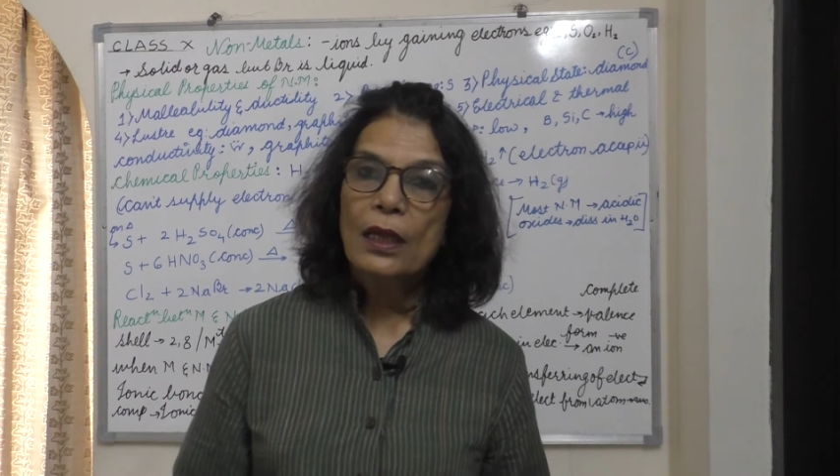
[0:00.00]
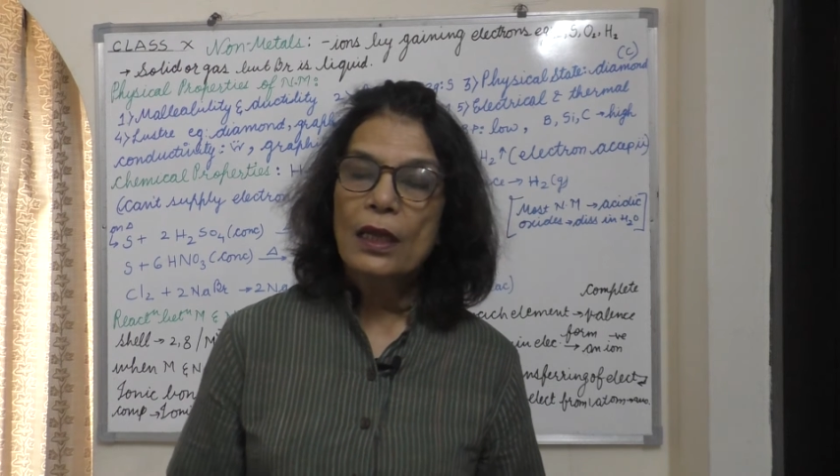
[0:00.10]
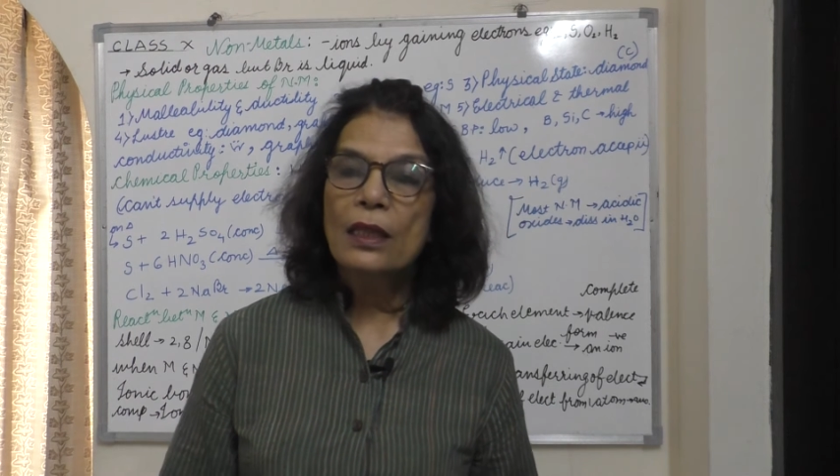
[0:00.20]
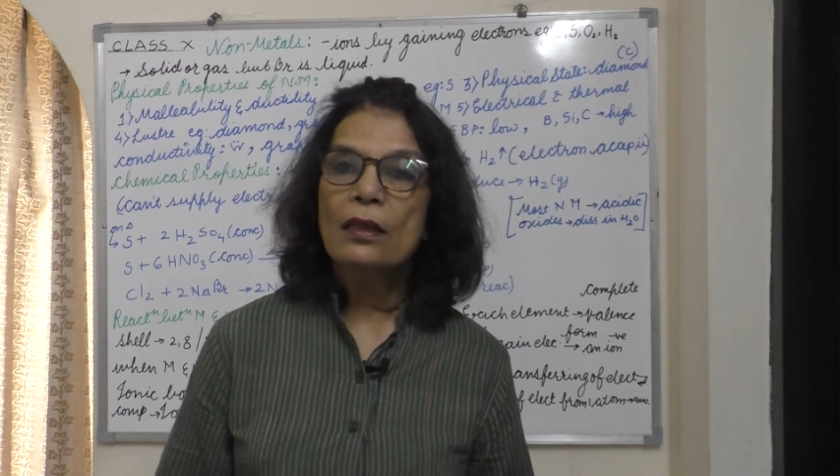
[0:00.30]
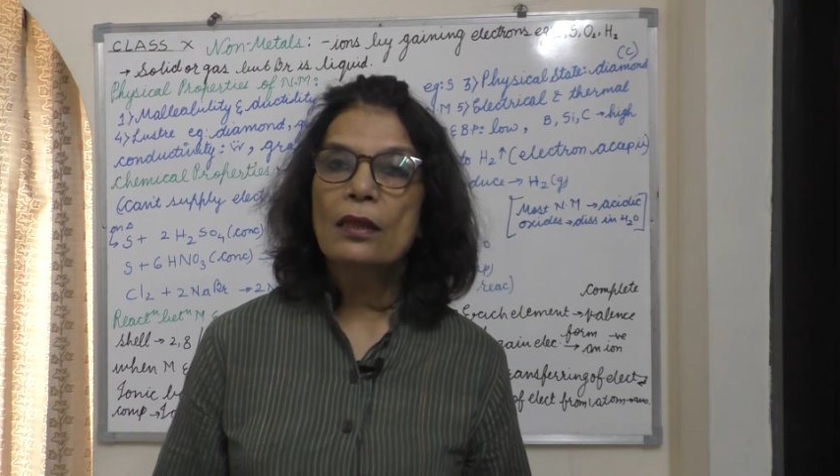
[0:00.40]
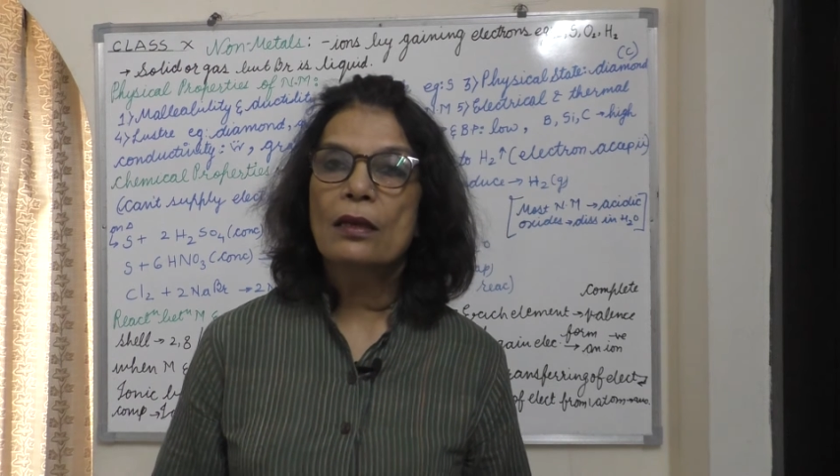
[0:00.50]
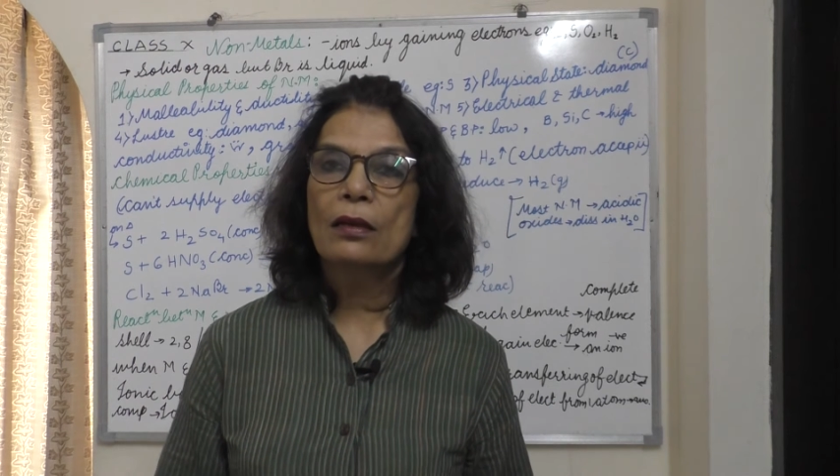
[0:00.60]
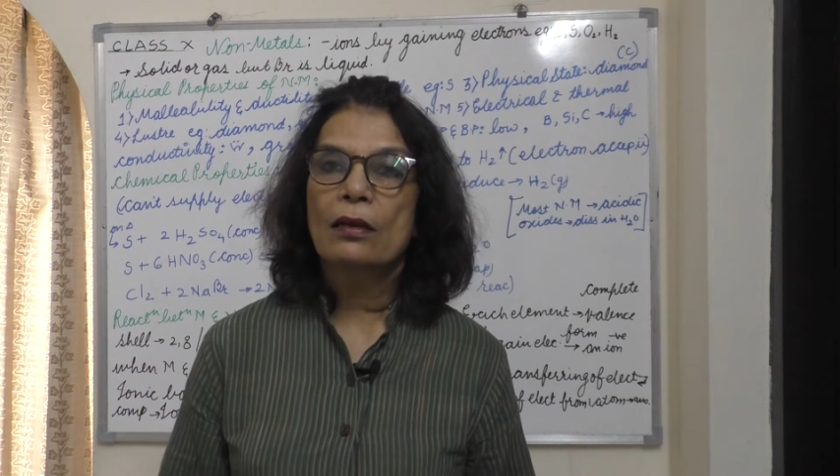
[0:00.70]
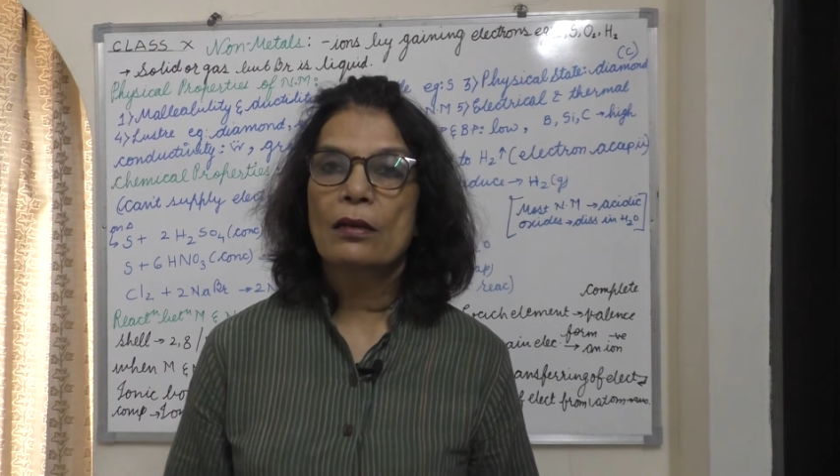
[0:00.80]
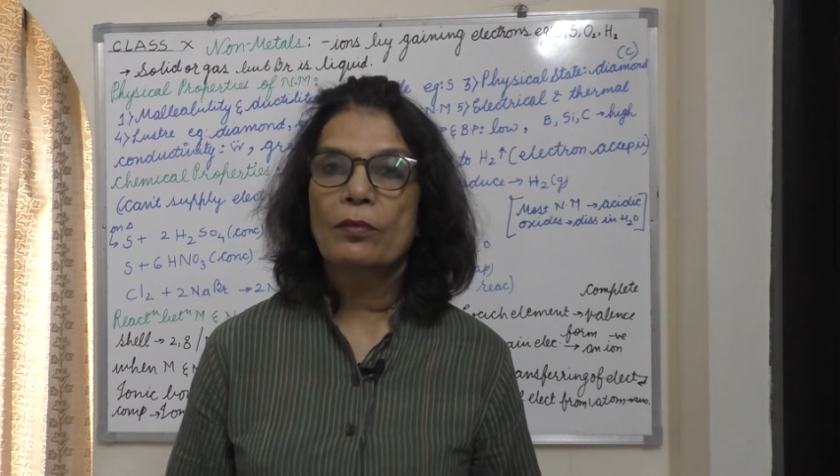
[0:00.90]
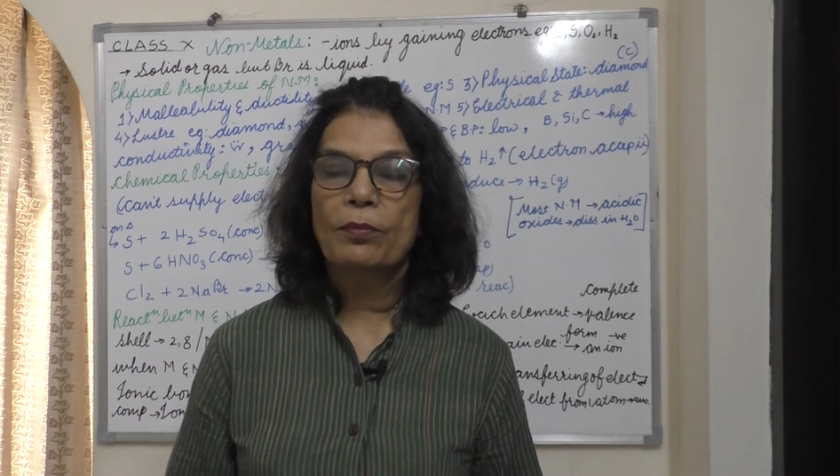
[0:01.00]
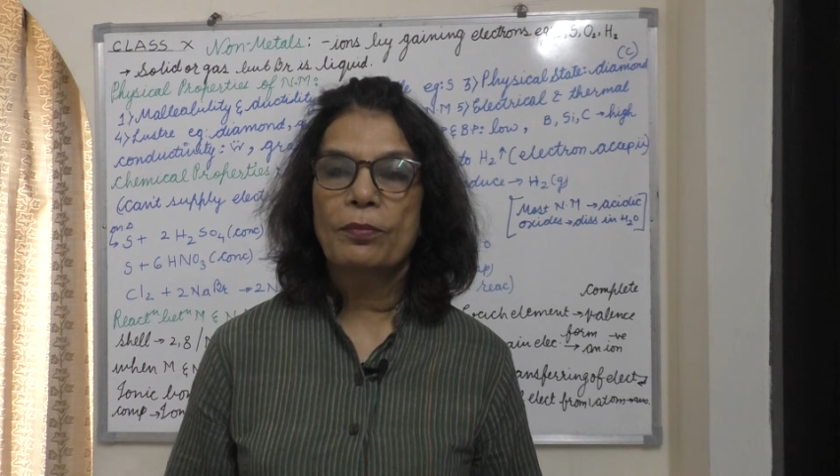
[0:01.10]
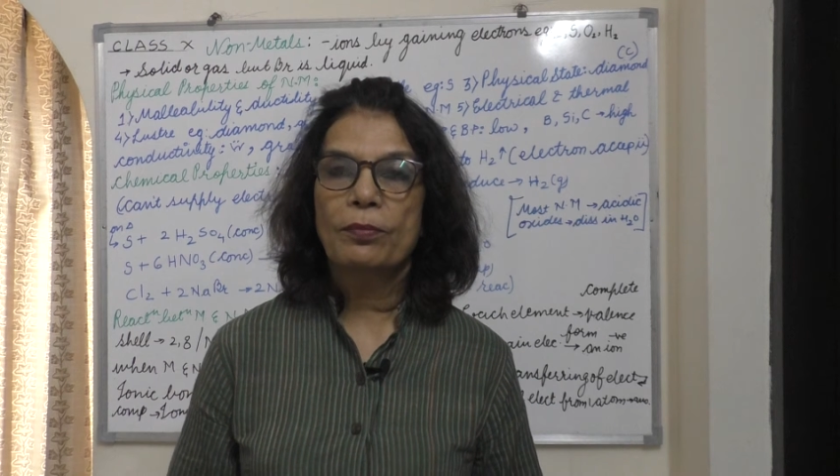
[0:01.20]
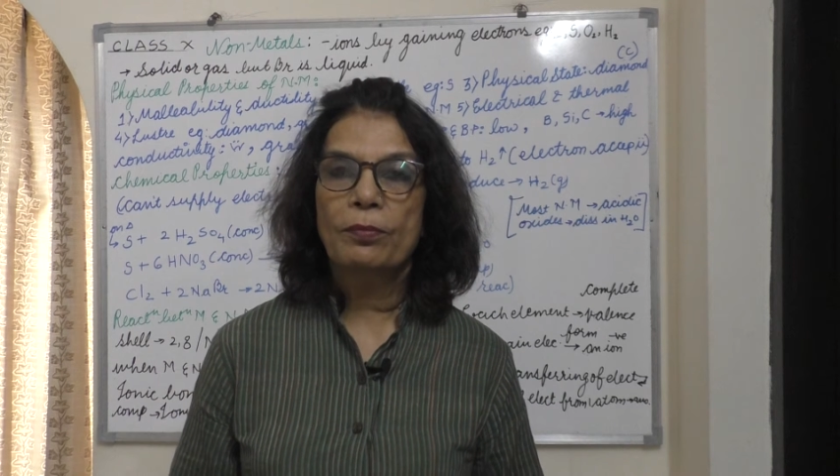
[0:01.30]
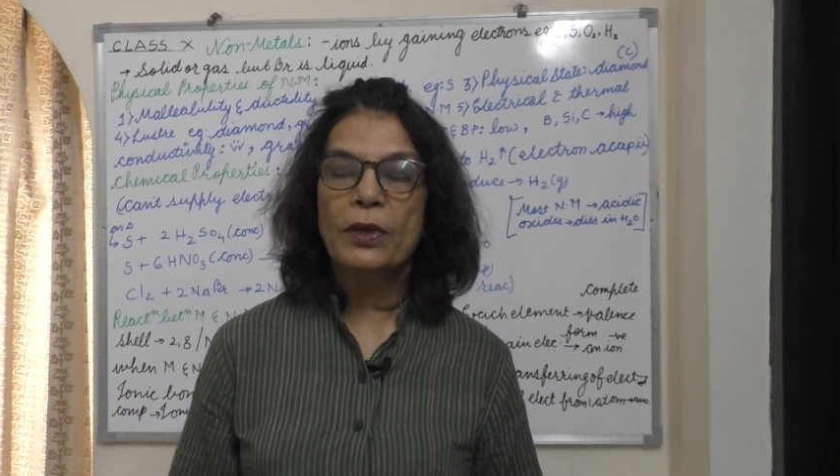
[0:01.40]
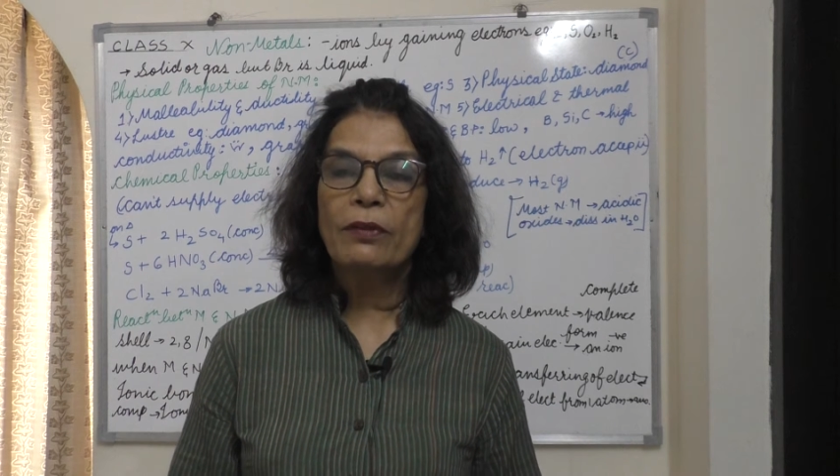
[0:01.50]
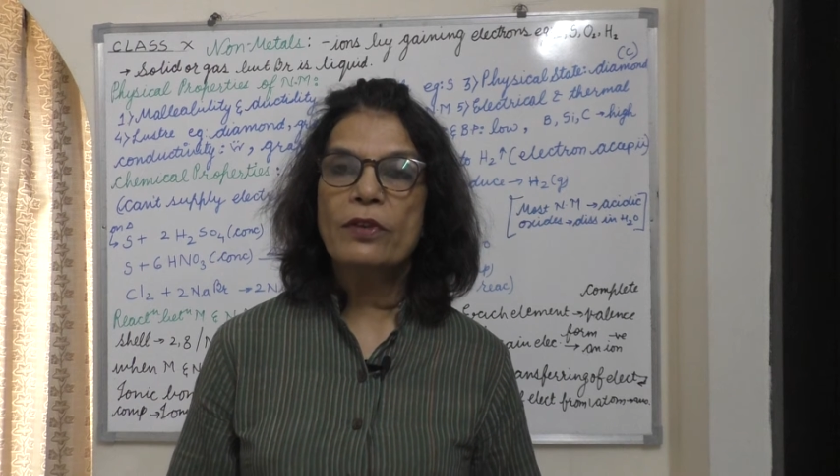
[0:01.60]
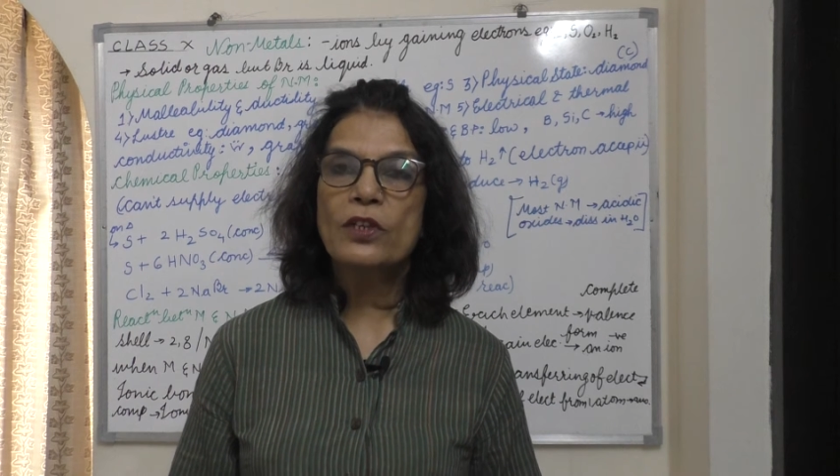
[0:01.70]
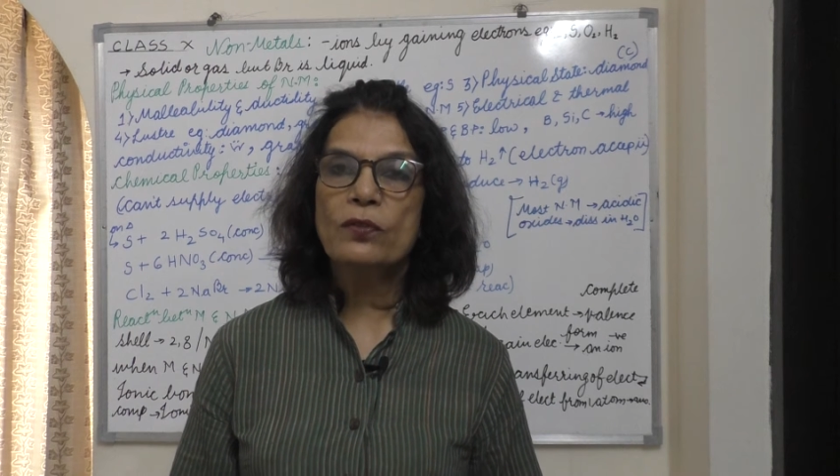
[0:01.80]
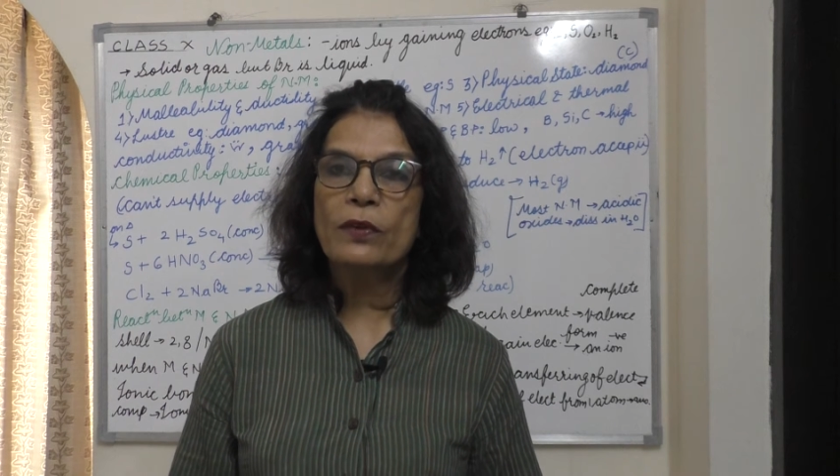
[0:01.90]
In
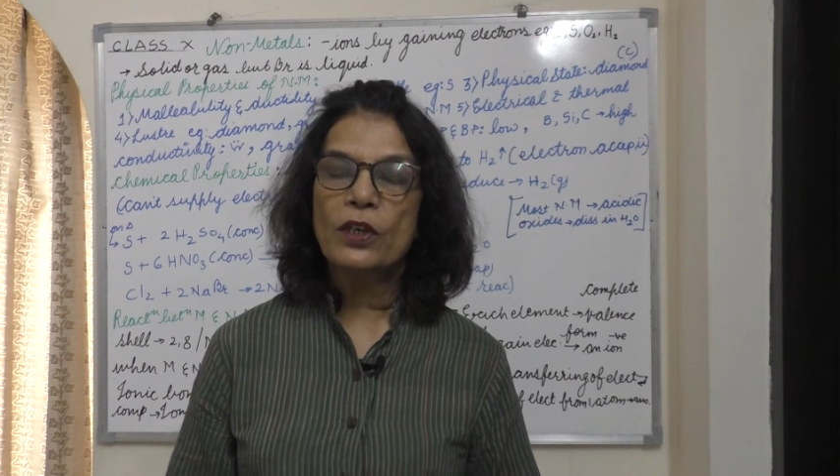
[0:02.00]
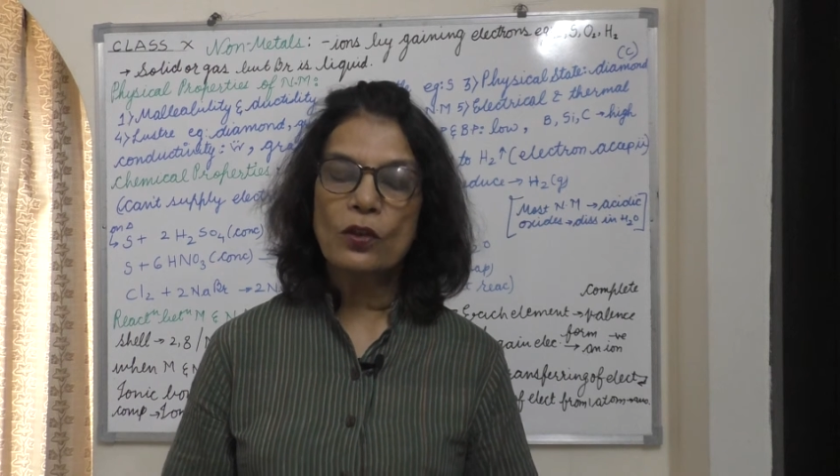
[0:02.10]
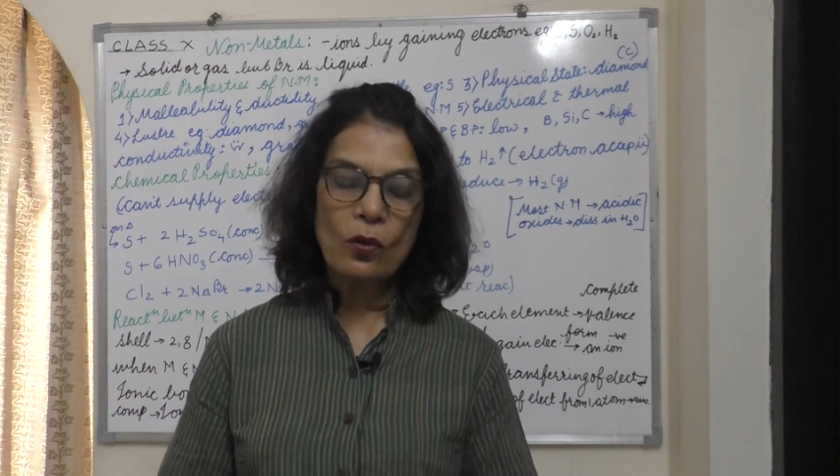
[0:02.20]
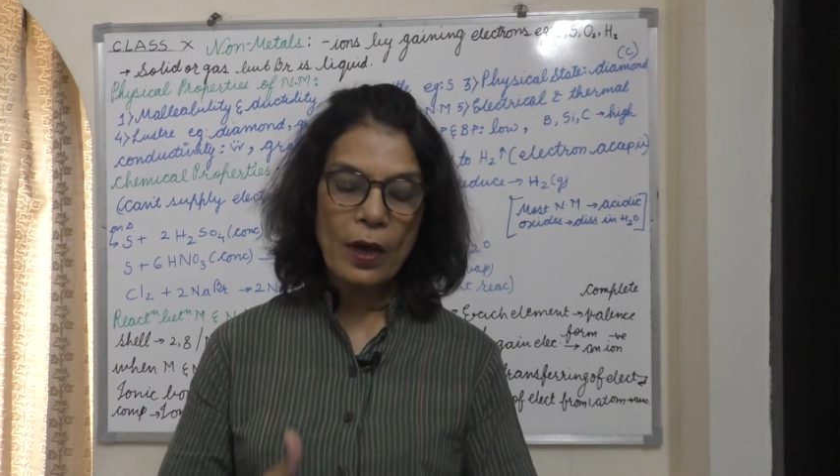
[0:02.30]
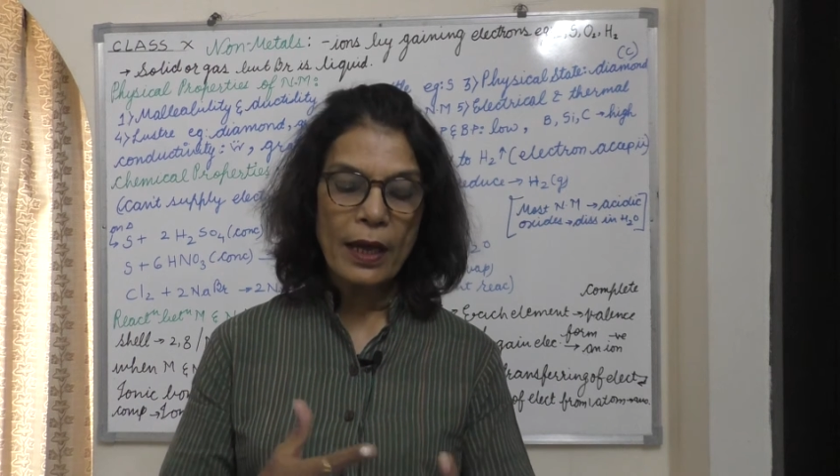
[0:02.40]
previous video,